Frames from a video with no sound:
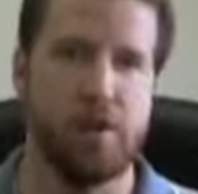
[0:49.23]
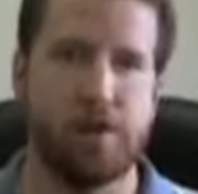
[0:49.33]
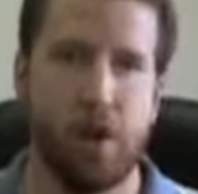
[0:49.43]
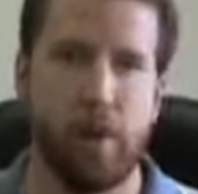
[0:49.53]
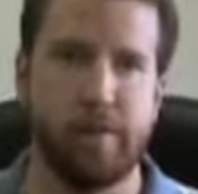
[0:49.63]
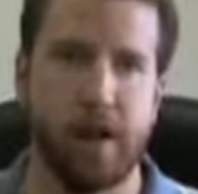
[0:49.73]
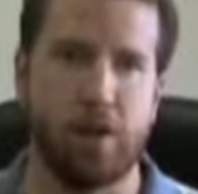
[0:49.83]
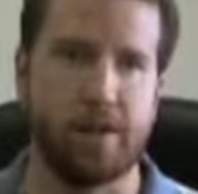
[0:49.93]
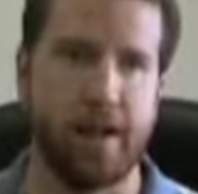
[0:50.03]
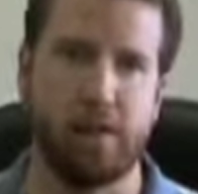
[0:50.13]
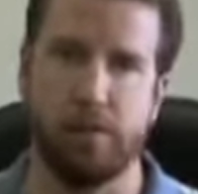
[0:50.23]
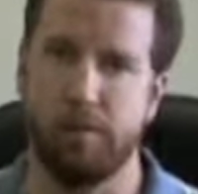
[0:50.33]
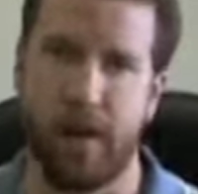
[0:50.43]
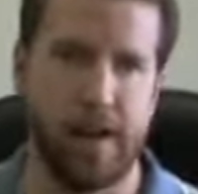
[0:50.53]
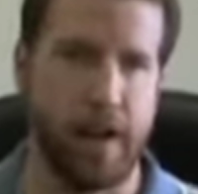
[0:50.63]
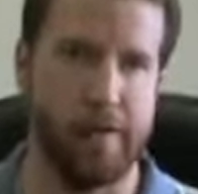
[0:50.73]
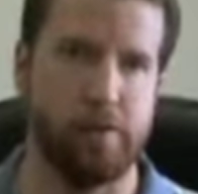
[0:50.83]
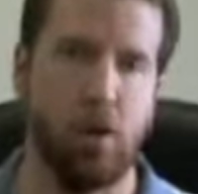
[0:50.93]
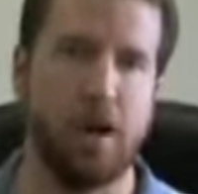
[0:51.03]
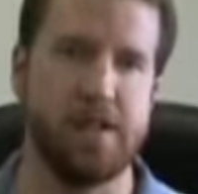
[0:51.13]
So if there's any kind
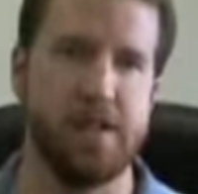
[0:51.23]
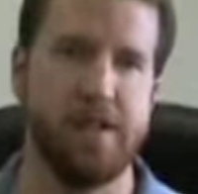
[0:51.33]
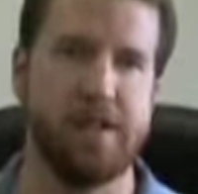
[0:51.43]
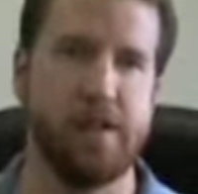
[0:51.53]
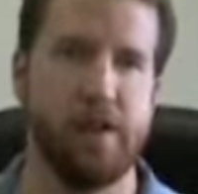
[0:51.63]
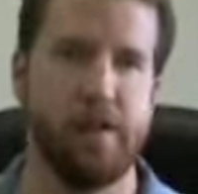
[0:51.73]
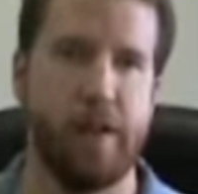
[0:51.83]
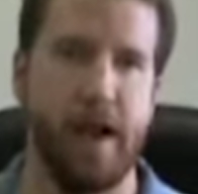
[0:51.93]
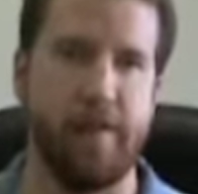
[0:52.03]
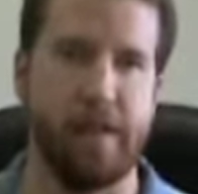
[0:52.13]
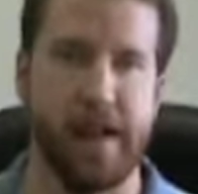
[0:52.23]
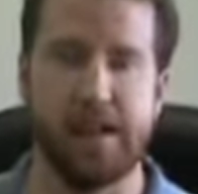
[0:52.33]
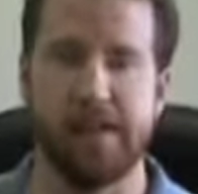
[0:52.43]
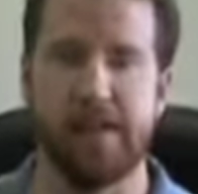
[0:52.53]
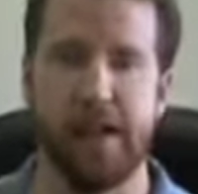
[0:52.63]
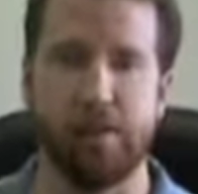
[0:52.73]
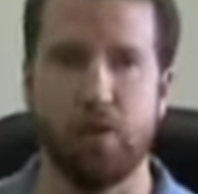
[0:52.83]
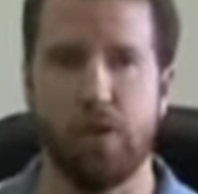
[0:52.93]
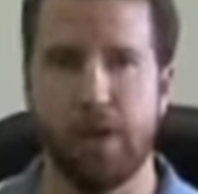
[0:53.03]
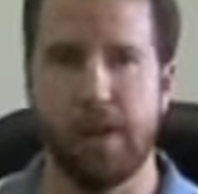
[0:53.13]
of losses at the entity
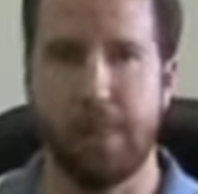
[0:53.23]
level,